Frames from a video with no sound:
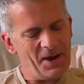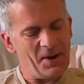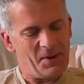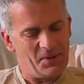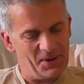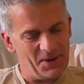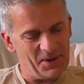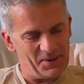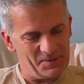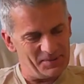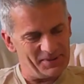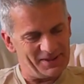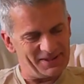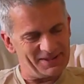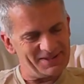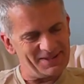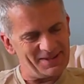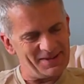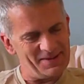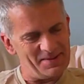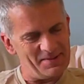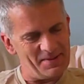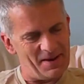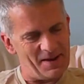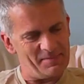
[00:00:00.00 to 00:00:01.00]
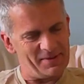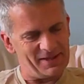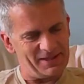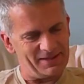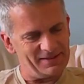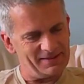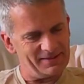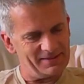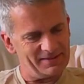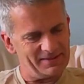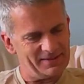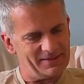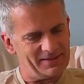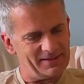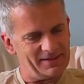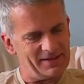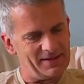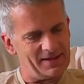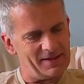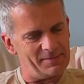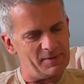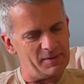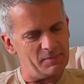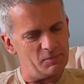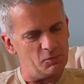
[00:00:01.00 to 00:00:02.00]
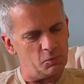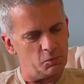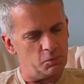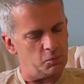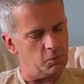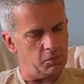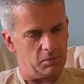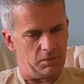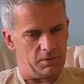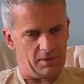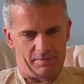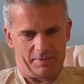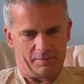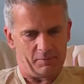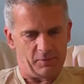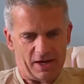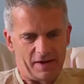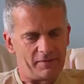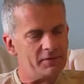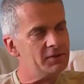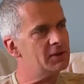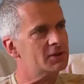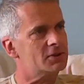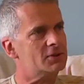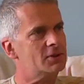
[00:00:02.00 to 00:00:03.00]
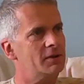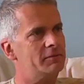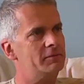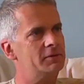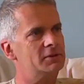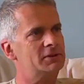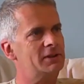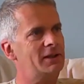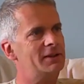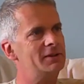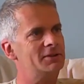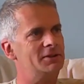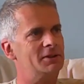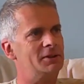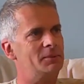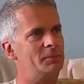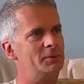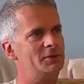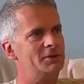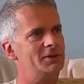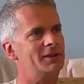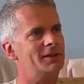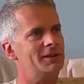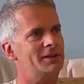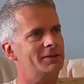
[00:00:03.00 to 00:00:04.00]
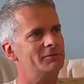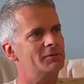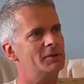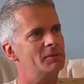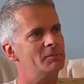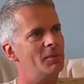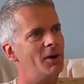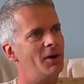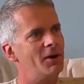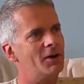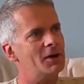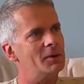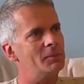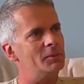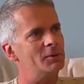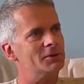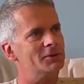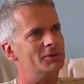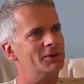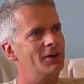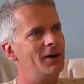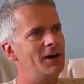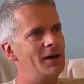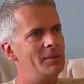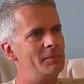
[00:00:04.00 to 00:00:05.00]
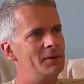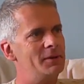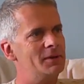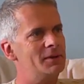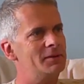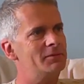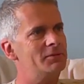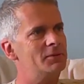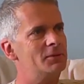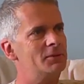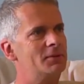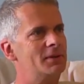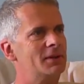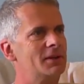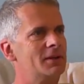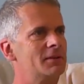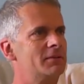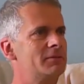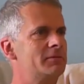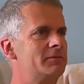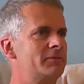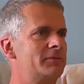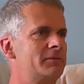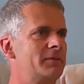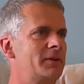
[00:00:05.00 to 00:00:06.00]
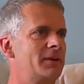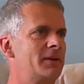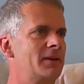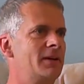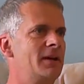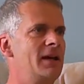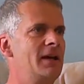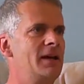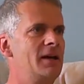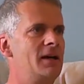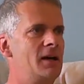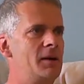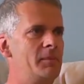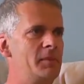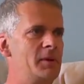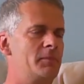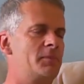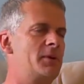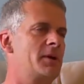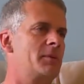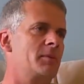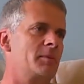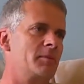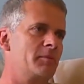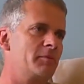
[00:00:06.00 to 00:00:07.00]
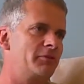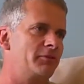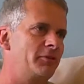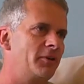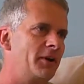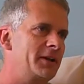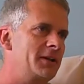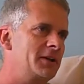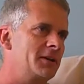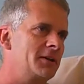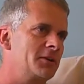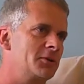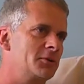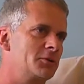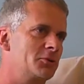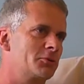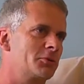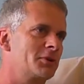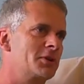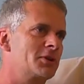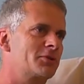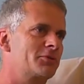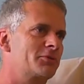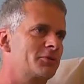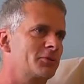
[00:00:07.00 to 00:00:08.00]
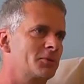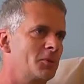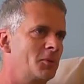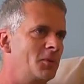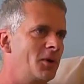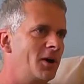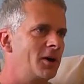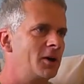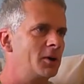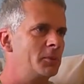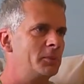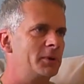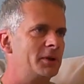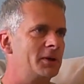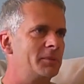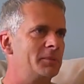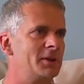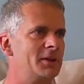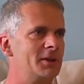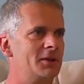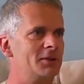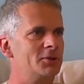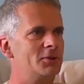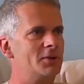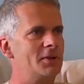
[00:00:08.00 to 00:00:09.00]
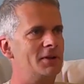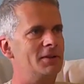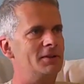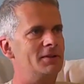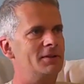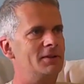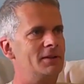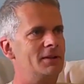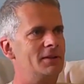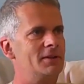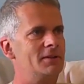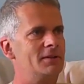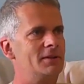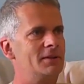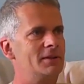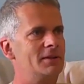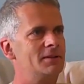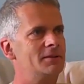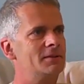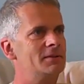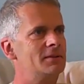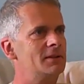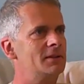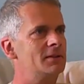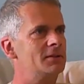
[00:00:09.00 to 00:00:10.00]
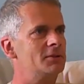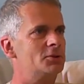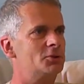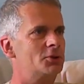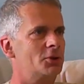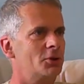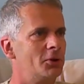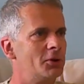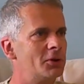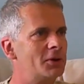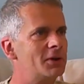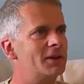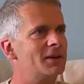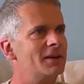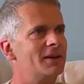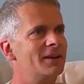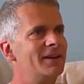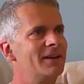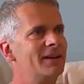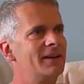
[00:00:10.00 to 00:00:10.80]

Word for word: no, no, but it's. I mean, I mean. I mean, we're having this conversation at a particularly remarkable time, and if you think of, uh, I mean, people have been fighting in Greece for a while, but I mean, yeah. in, in, in, in Turkey,